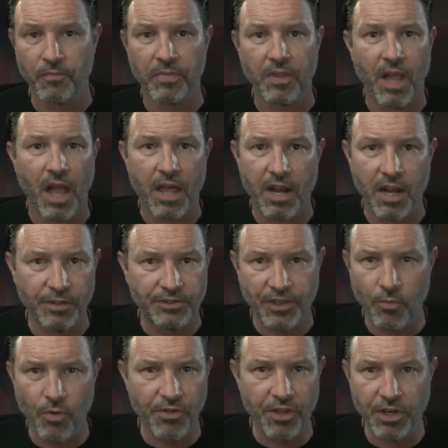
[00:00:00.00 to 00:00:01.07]
And I would say,
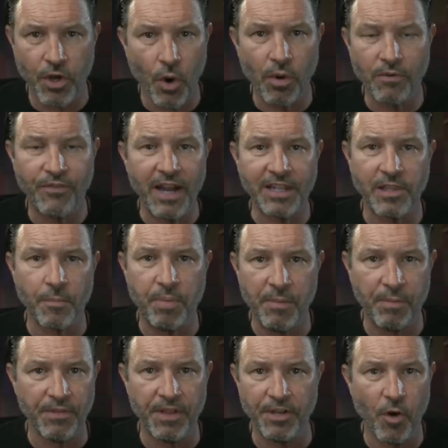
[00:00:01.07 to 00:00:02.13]
well, then go invite the people
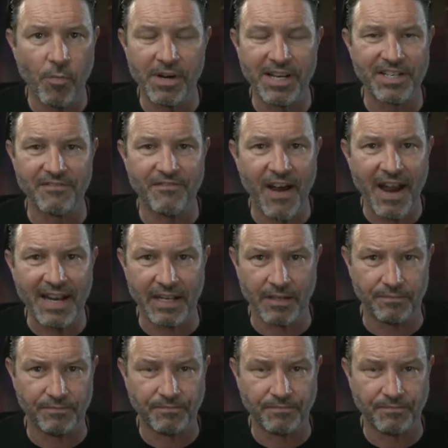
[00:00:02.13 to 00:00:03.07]
that nobody's inviting.